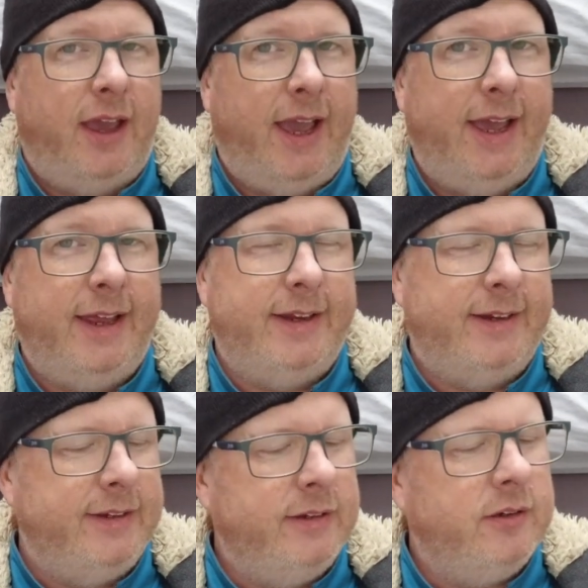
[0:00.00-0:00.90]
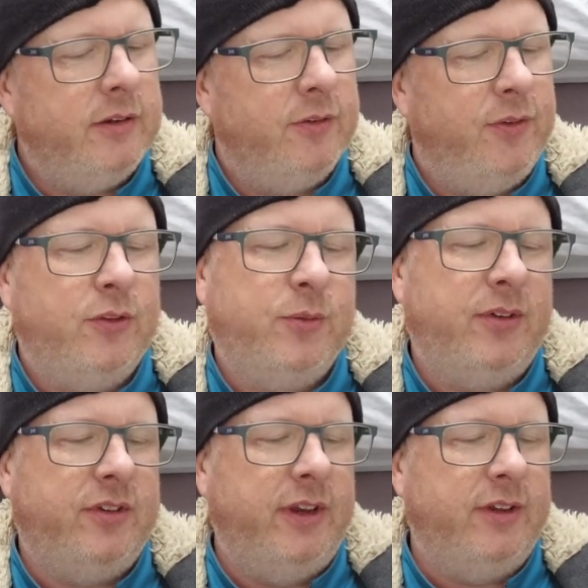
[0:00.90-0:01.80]
And first
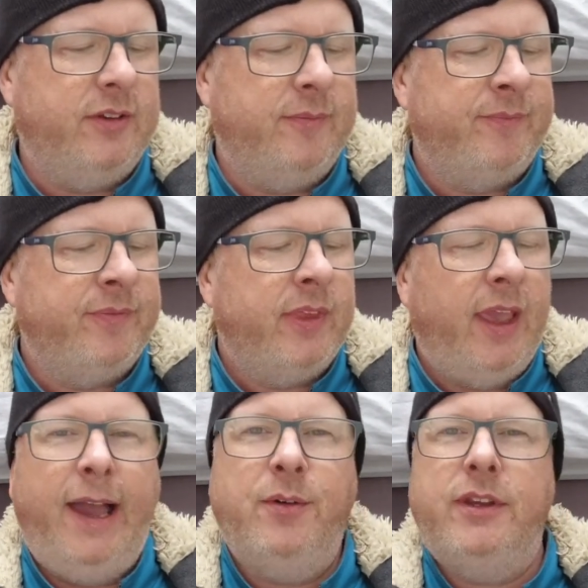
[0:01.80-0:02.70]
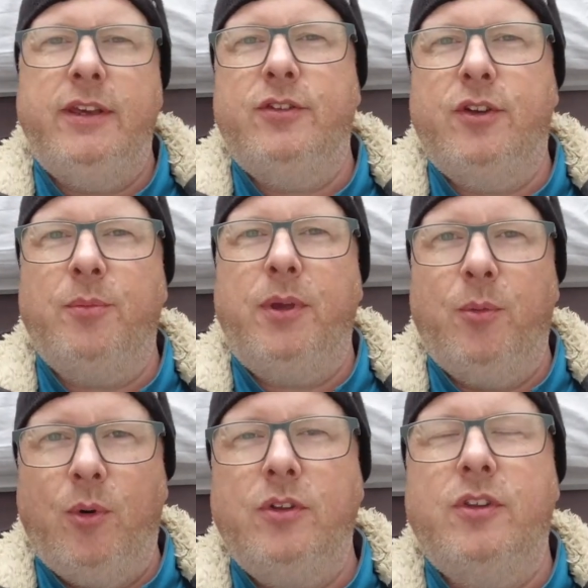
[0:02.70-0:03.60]
question is, how do you stop
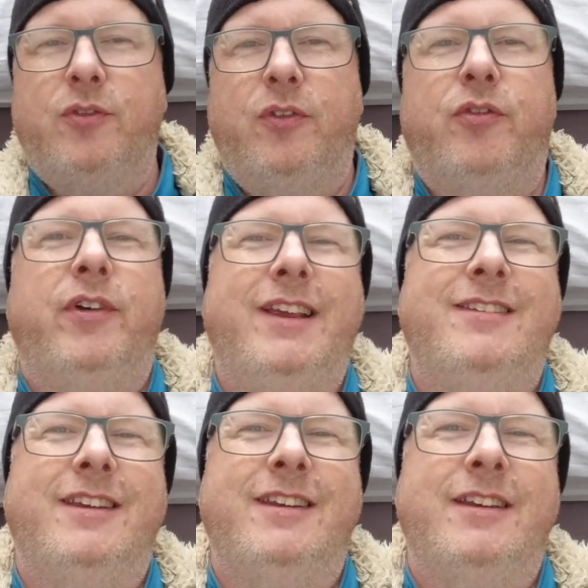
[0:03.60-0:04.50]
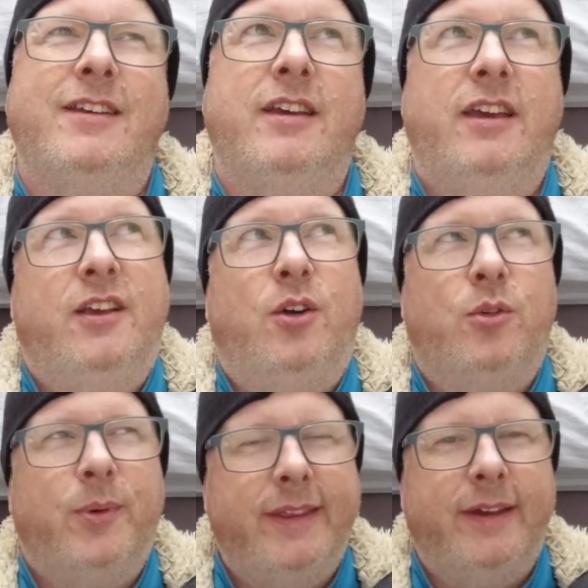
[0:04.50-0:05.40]
your waters from freezing in
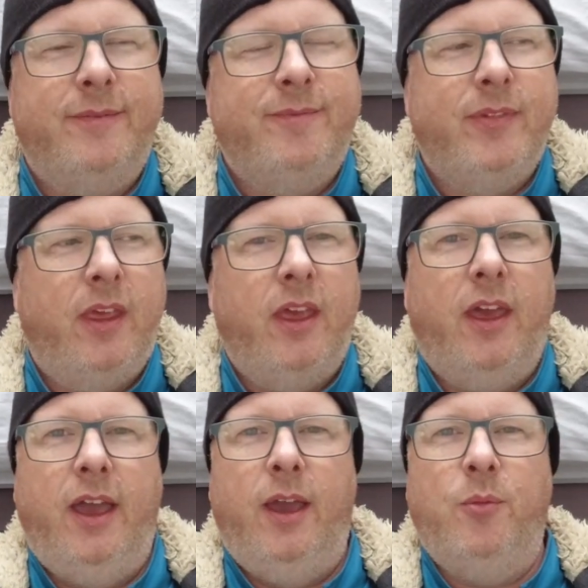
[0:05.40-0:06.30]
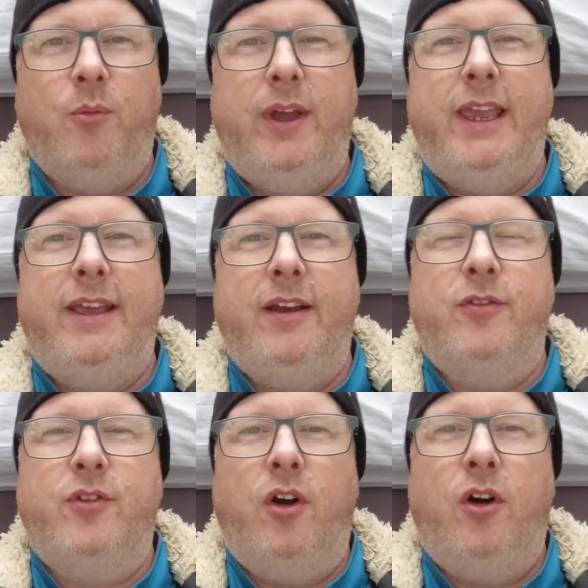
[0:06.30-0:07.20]
cold weather? We
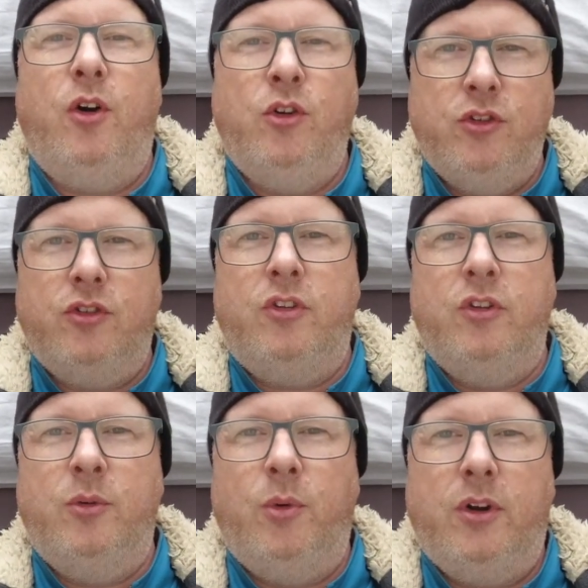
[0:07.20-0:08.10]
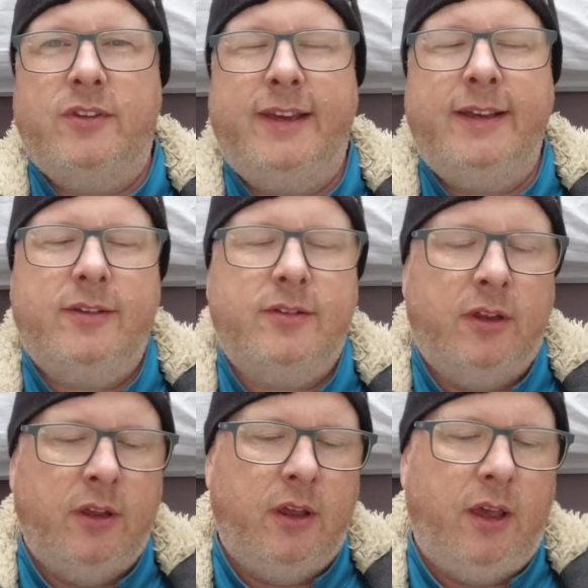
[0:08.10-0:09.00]
have got underslung water tanks,
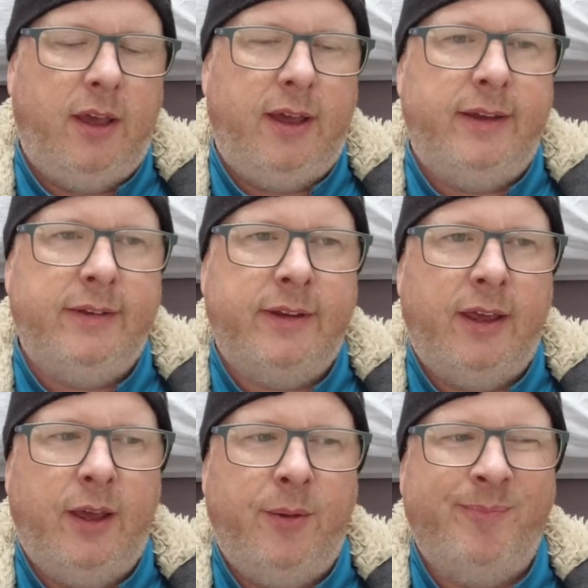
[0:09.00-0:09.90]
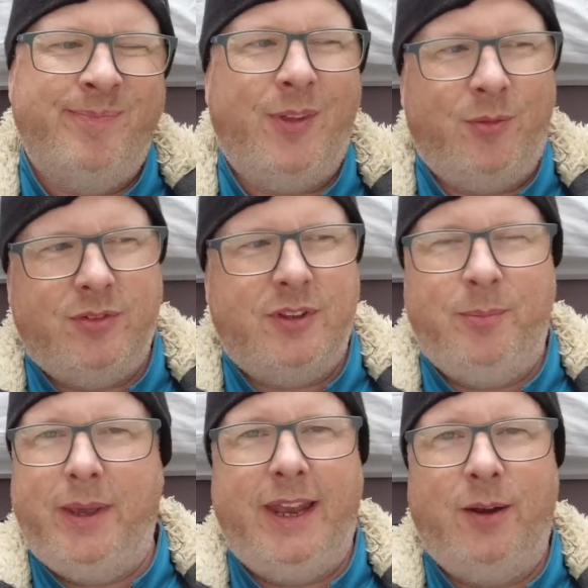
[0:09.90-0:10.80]
and obviously
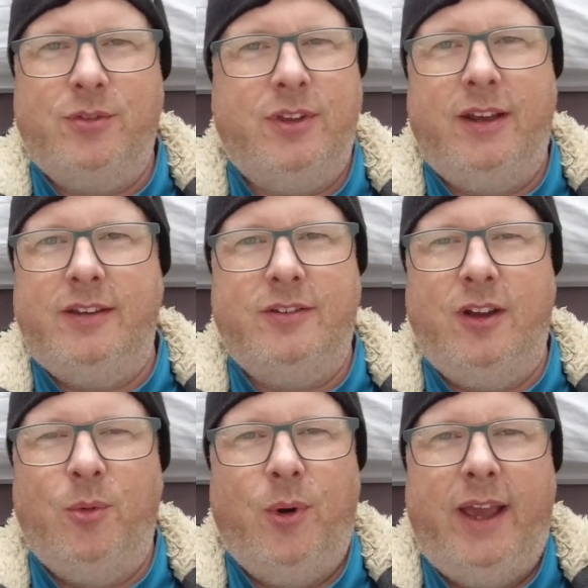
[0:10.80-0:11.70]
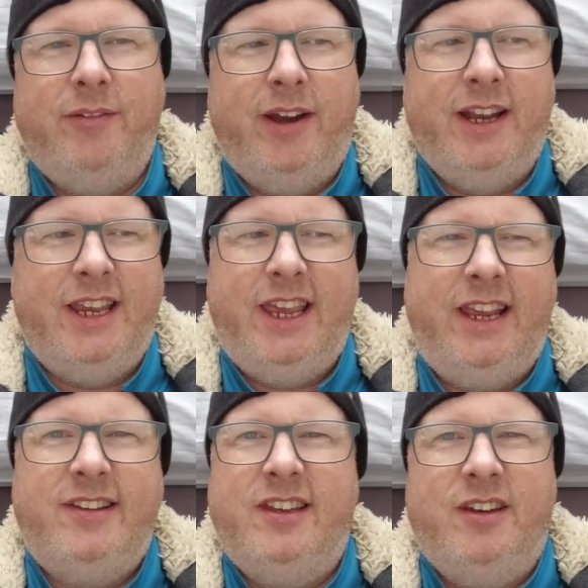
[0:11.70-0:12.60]
being outside there's no way really
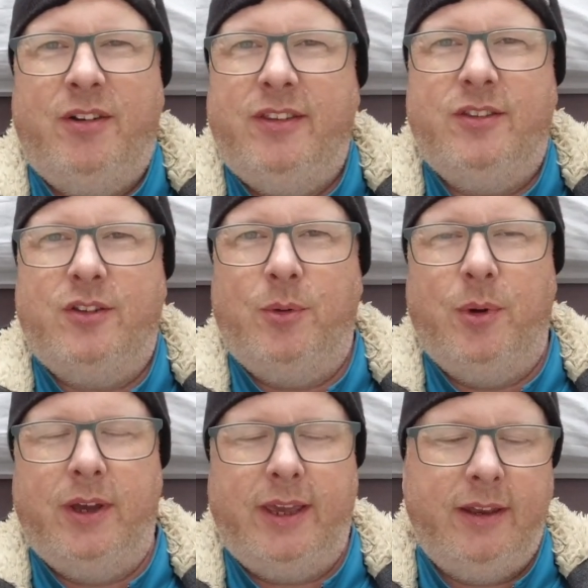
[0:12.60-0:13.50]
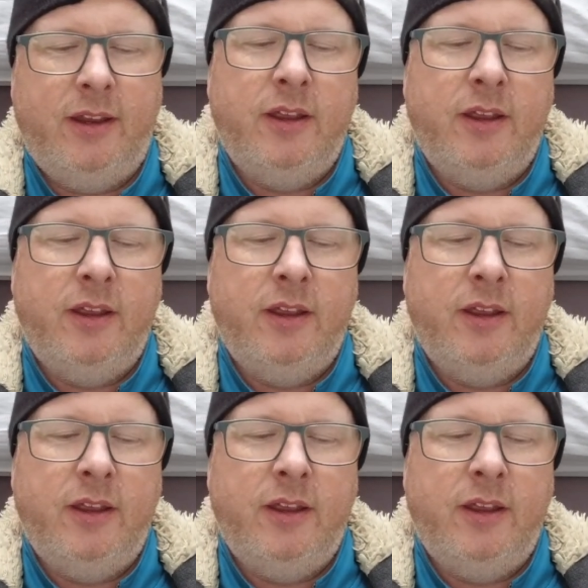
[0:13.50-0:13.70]
heating or anything's going to work it.